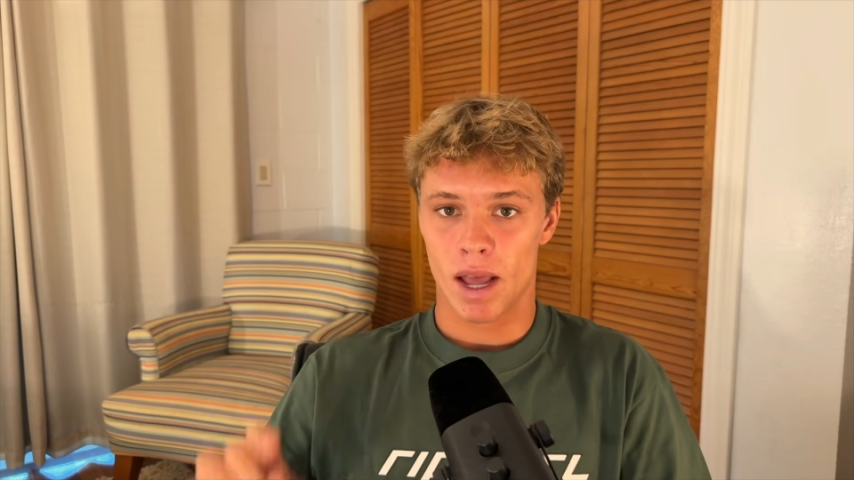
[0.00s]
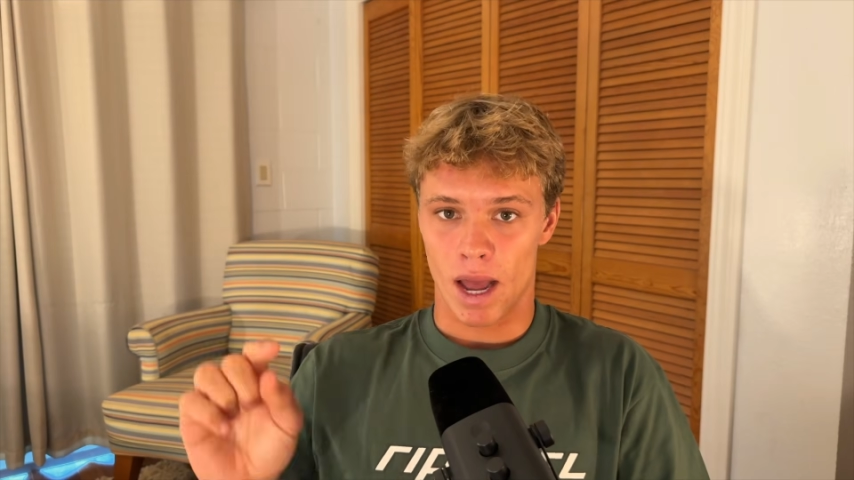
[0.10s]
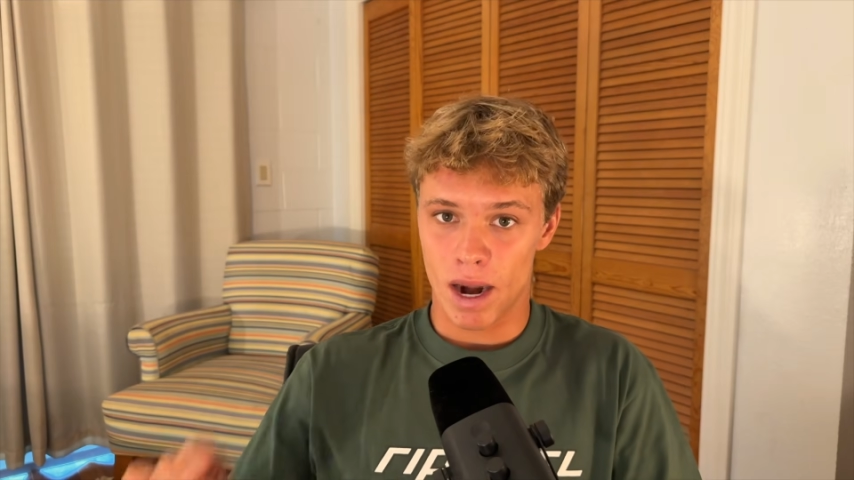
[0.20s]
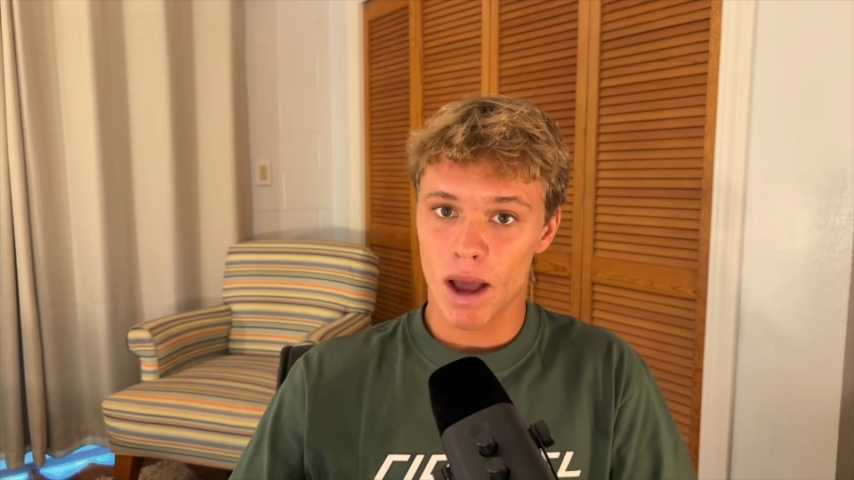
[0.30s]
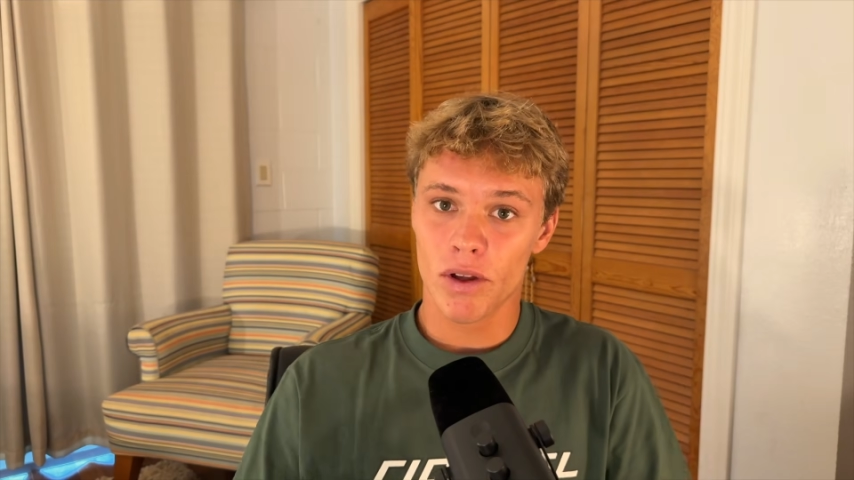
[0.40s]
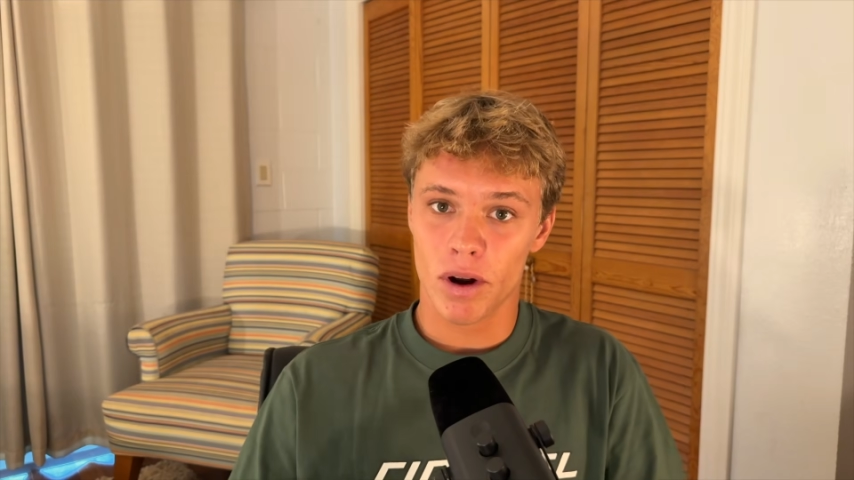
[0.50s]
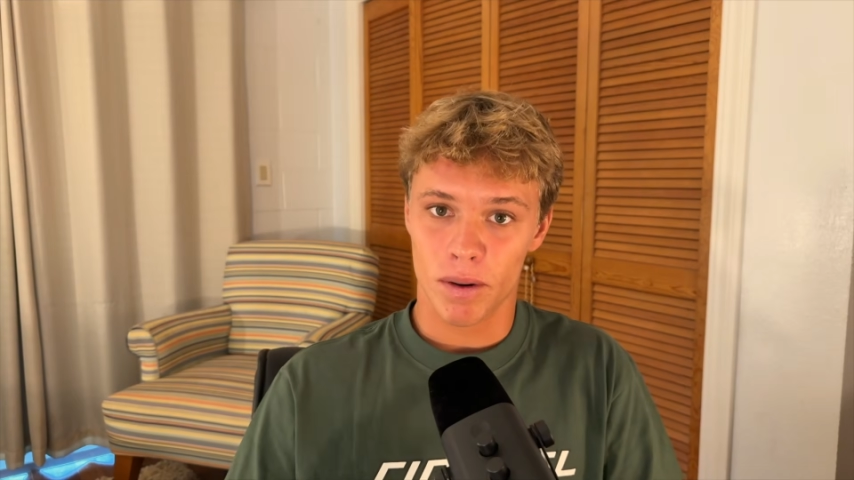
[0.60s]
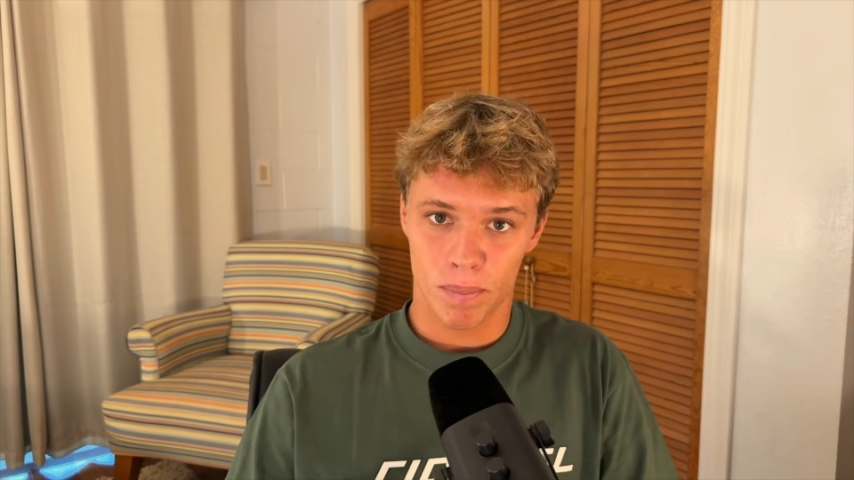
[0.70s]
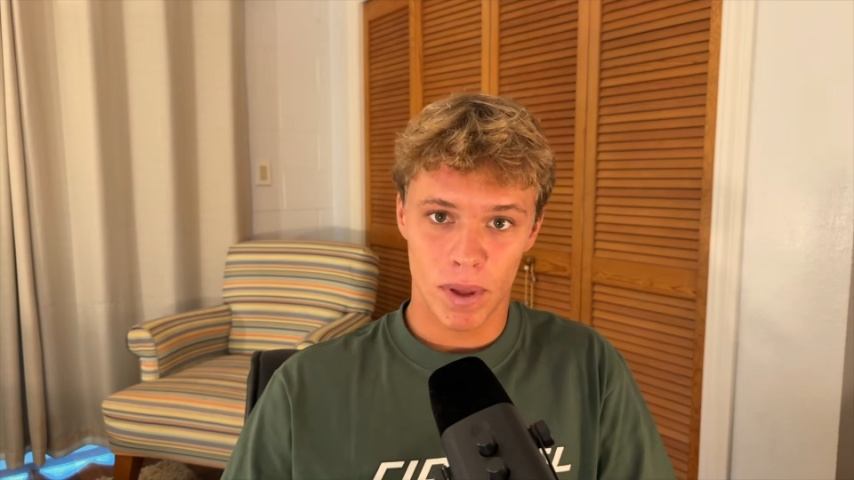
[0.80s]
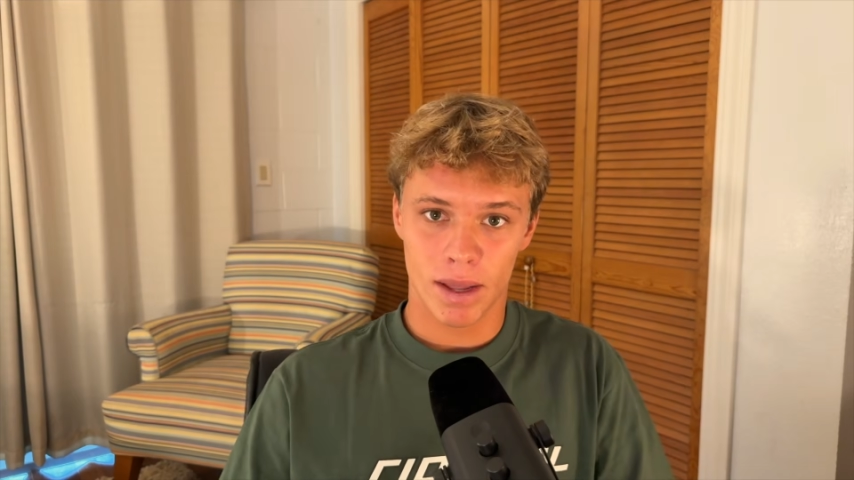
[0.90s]

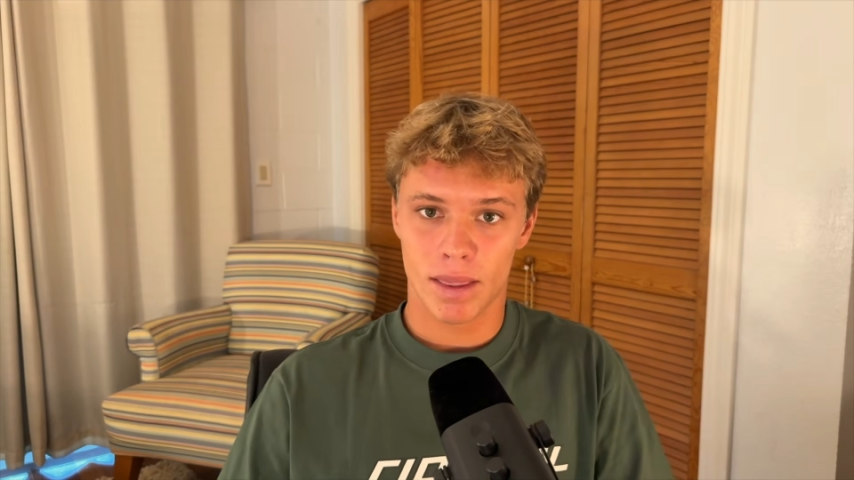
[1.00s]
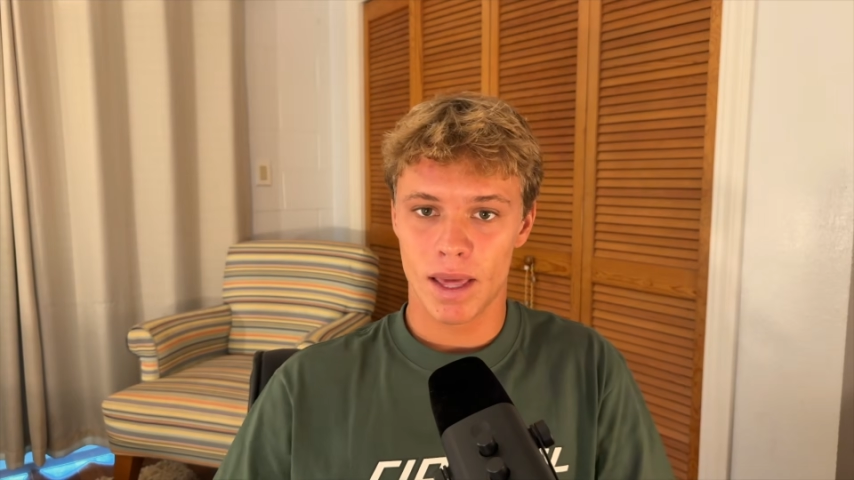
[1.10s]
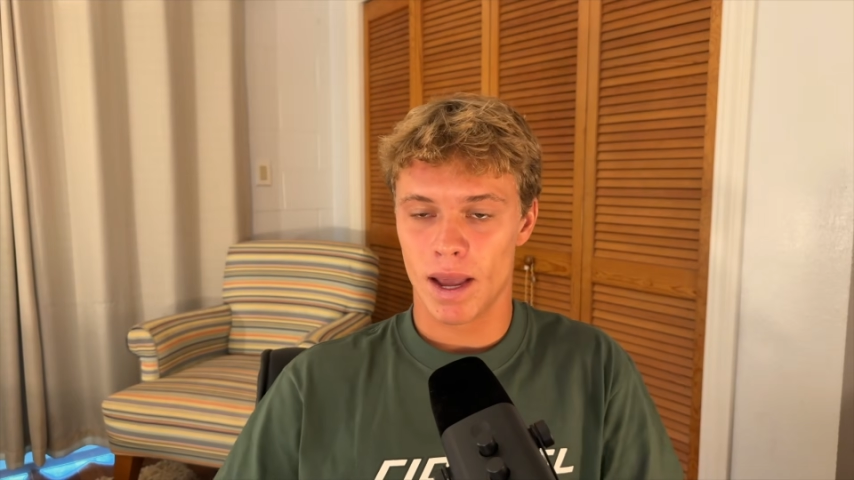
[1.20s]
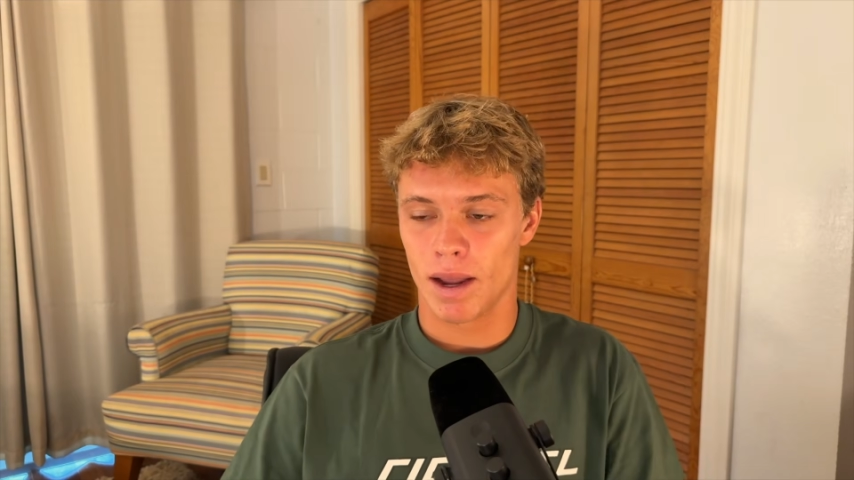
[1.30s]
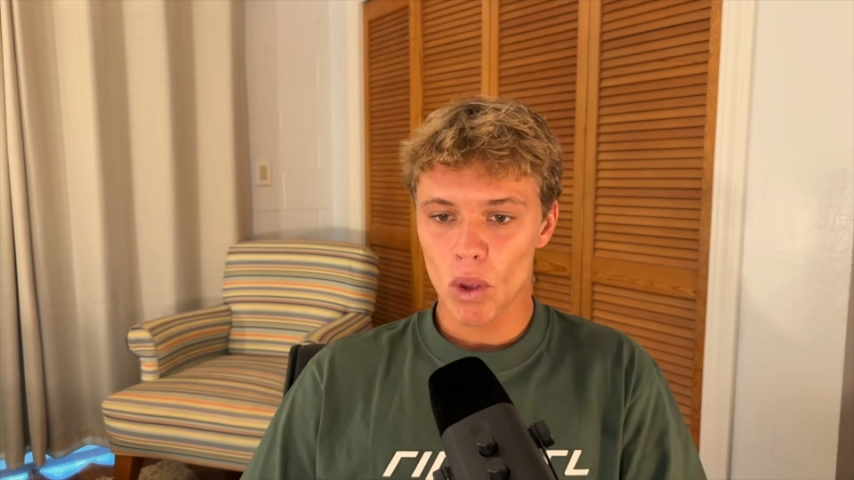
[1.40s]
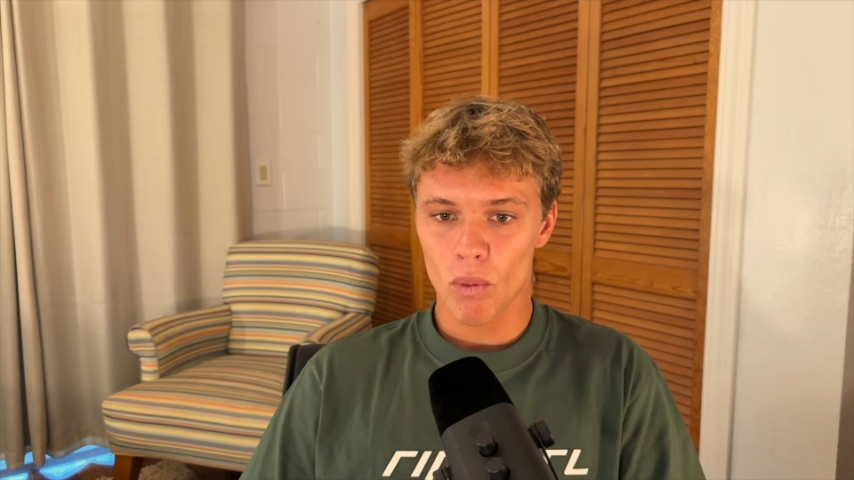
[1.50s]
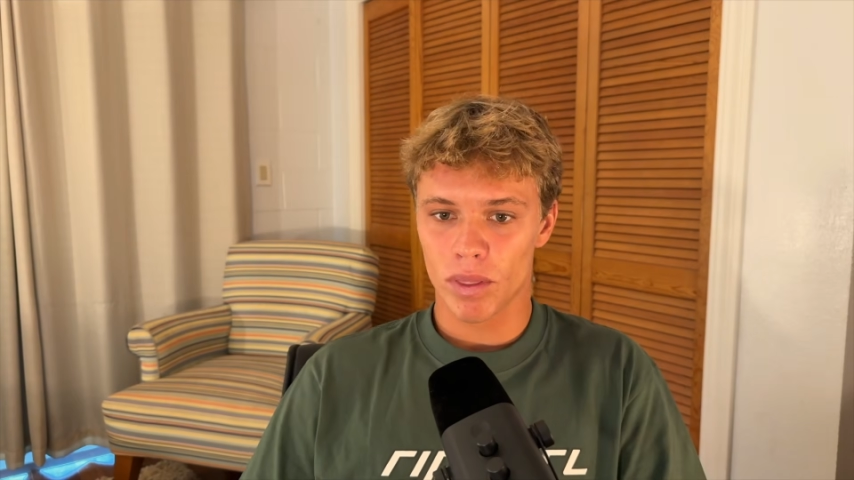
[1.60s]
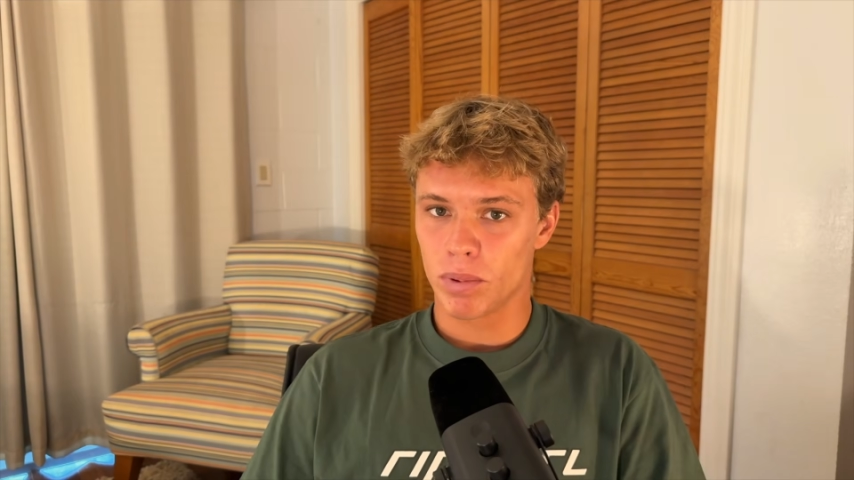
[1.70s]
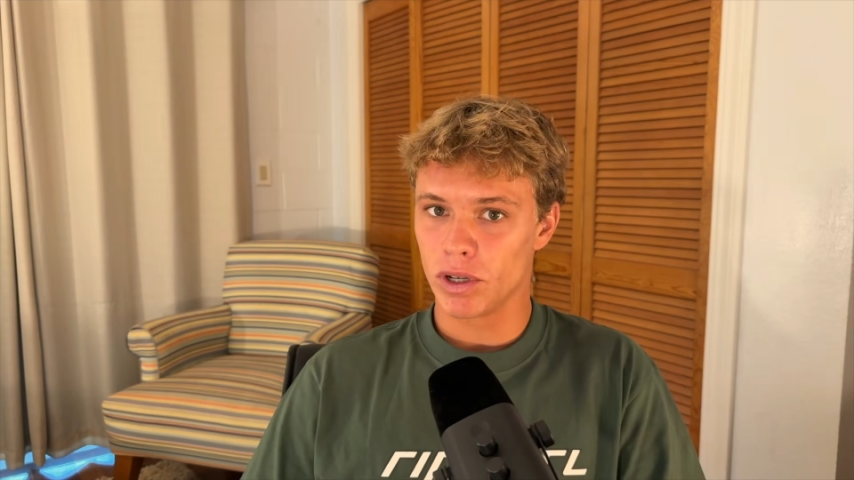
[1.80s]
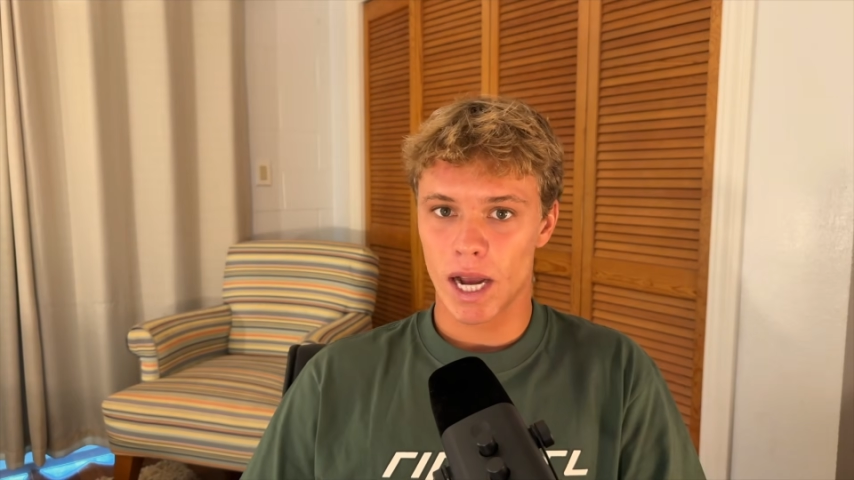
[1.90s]
Another big thing
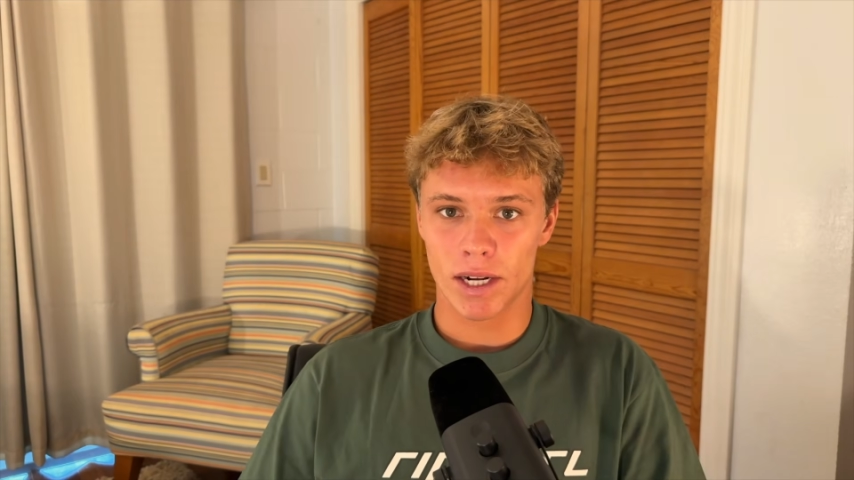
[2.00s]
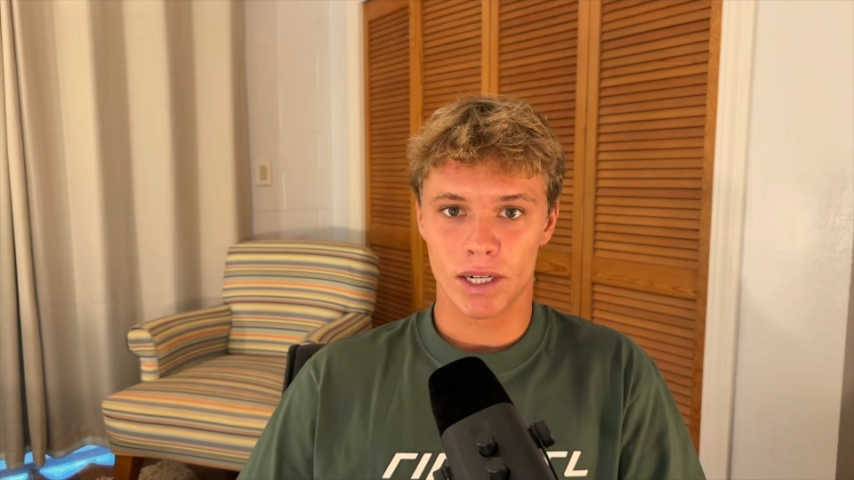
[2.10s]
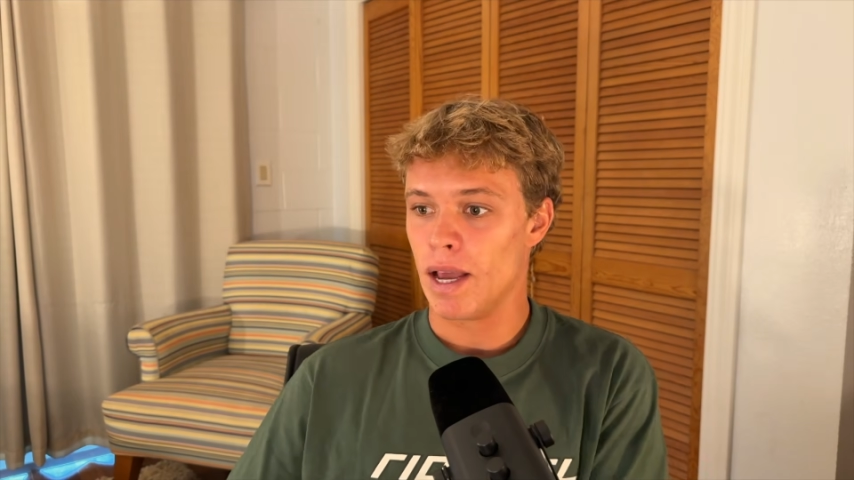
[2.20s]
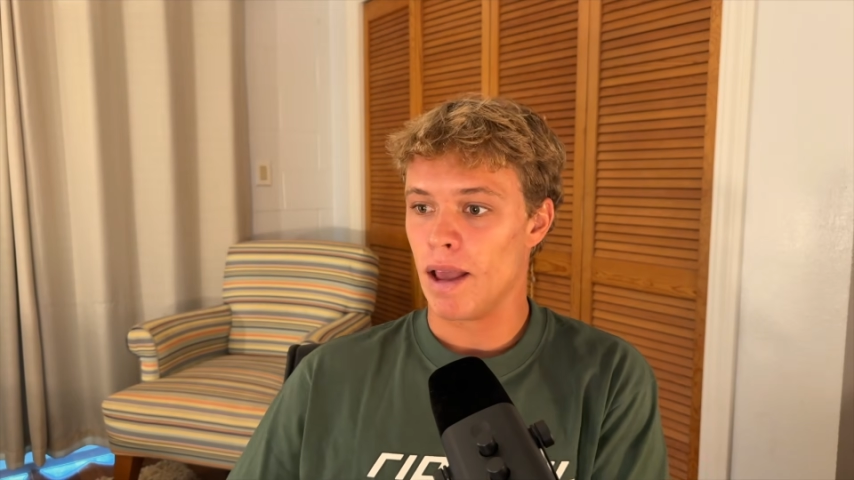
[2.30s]
with projection,